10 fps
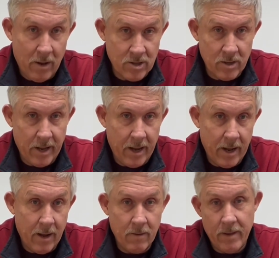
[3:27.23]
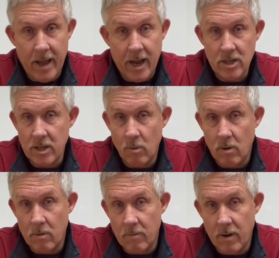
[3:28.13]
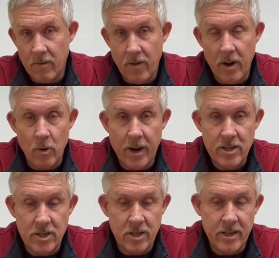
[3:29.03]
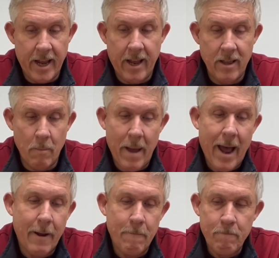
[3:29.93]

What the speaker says: So they actually were very gracious in taking them back.